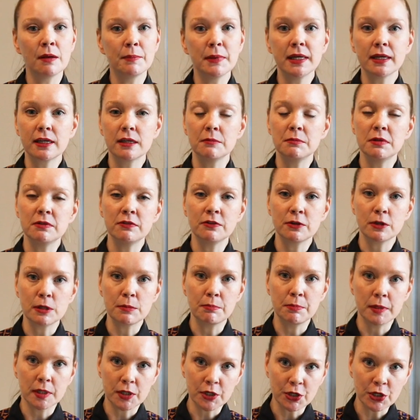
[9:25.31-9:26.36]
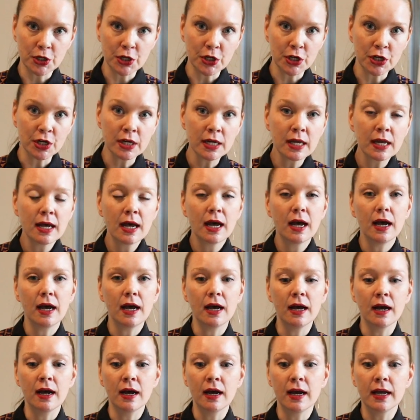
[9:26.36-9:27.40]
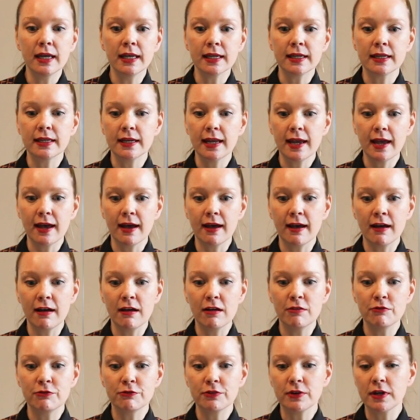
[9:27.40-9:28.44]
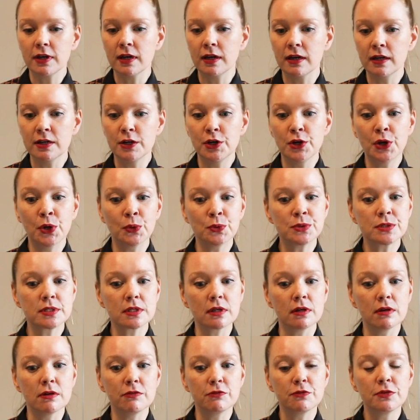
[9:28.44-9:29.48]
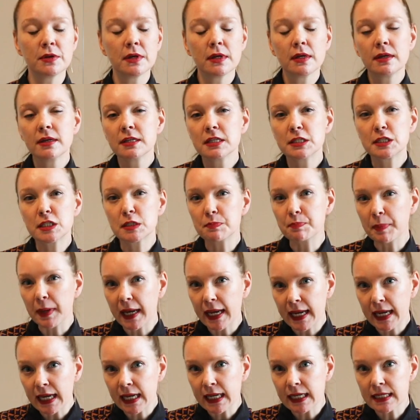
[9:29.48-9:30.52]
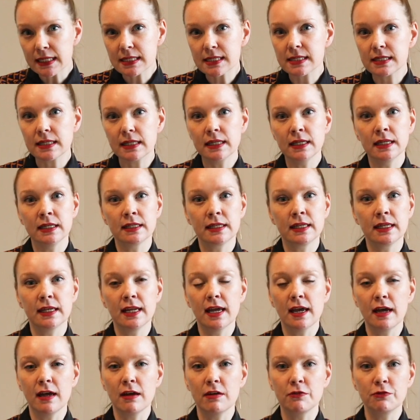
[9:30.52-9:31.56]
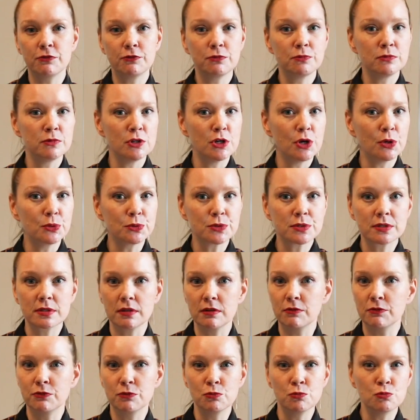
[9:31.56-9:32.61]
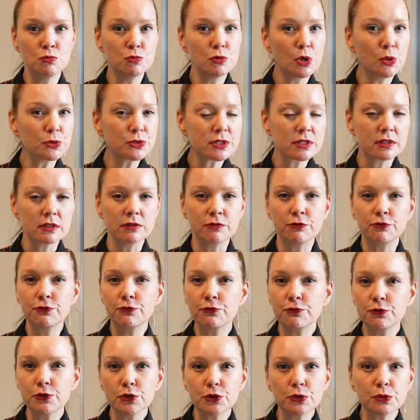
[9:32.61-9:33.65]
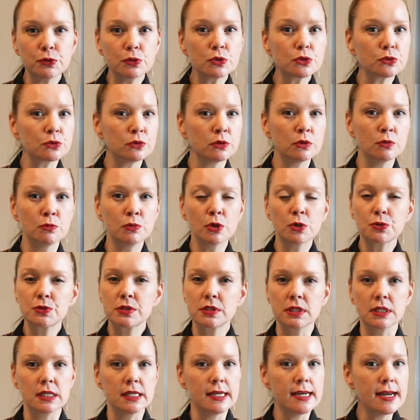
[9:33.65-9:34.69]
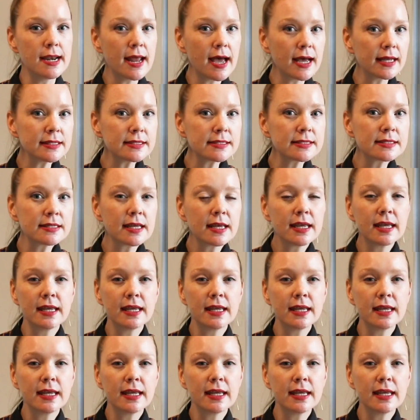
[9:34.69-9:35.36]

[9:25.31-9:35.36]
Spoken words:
It can be very bitter. It can have notes of spice. It can have notes of roasted fruit or roasted nuts.